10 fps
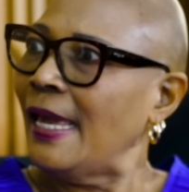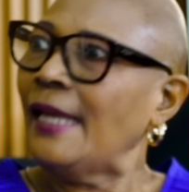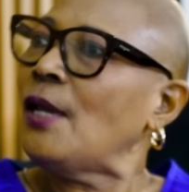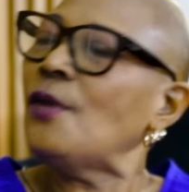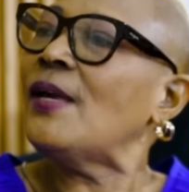
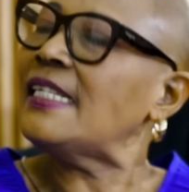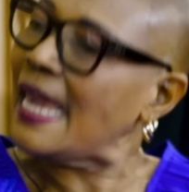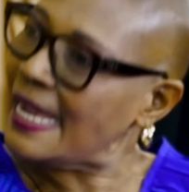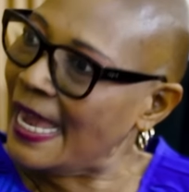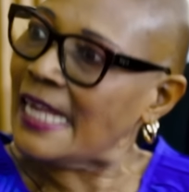And we are
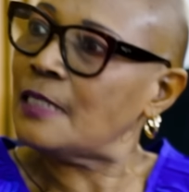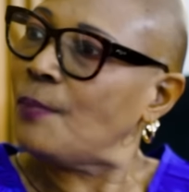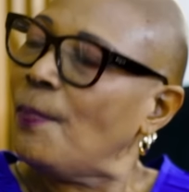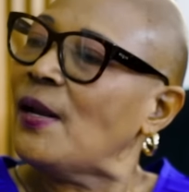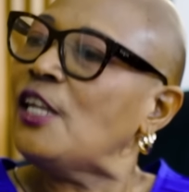saying, yes,
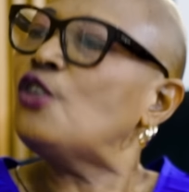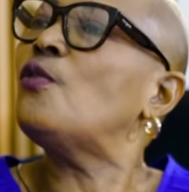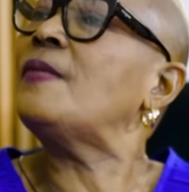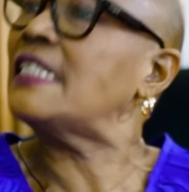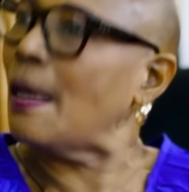people need
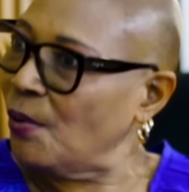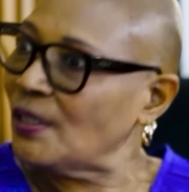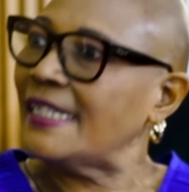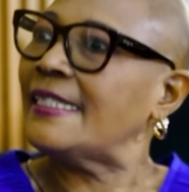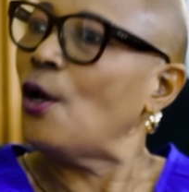to be
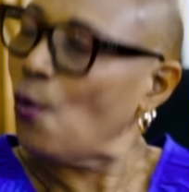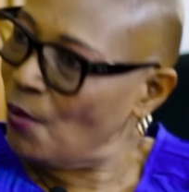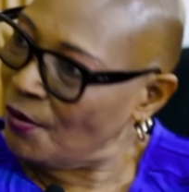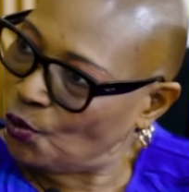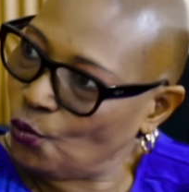supported.
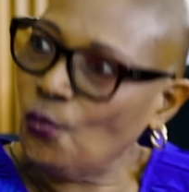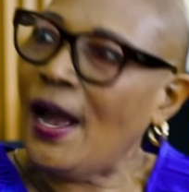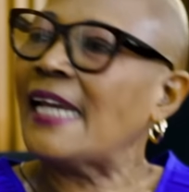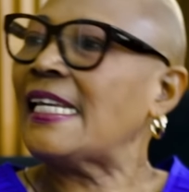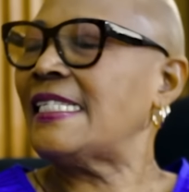We do
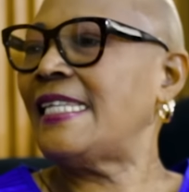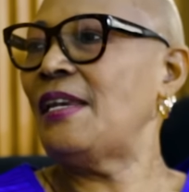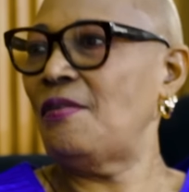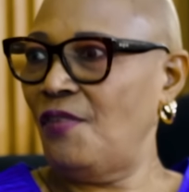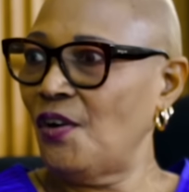
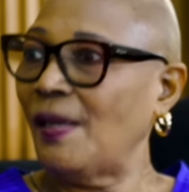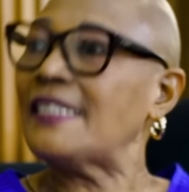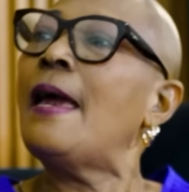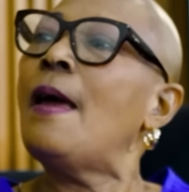understand very much.